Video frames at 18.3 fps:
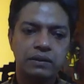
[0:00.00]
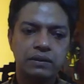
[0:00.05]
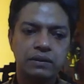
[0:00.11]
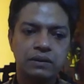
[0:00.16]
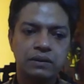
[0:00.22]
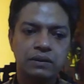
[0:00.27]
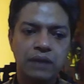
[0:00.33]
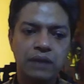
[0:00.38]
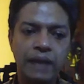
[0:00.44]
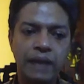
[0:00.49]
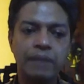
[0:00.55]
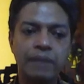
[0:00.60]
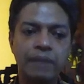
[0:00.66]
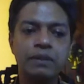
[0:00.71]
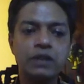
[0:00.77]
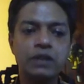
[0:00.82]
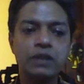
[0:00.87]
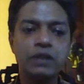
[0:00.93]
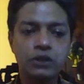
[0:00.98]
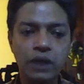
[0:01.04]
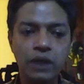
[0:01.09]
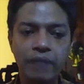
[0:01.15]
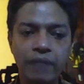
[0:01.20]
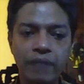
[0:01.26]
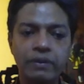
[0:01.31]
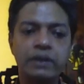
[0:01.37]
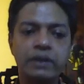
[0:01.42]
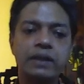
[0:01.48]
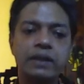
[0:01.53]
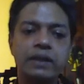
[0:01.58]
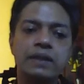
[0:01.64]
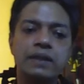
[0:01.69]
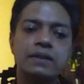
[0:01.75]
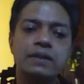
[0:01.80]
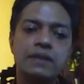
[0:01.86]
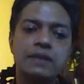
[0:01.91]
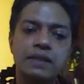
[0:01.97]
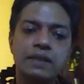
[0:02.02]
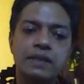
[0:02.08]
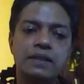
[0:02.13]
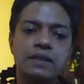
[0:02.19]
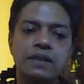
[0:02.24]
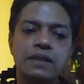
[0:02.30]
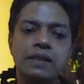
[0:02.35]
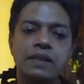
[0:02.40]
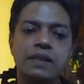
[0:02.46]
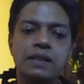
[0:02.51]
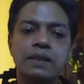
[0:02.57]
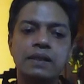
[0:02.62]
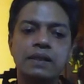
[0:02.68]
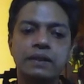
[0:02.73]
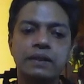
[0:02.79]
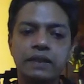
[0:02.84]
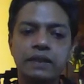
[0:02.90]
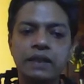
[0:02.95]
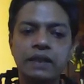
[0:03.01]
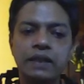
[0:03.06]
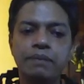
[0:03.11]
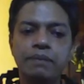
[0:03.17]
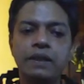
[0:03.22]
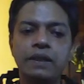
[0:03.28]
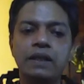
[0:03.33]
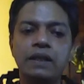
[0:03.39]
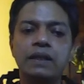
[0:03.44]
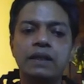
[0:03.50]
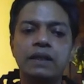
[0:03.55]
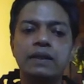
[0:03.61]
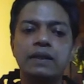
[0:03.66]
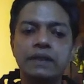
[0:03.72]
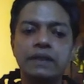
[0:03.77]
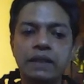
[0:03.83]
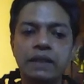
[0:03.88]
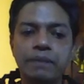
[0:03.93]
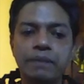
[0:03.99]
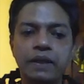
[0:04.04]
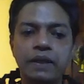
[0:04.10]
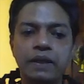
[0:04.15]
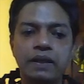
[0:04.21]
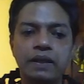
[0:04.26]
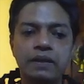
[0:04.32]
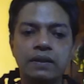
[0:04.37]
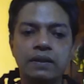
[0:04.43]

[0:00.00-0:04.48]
Line number 6 to 11 written in C, C, D, B, D, B.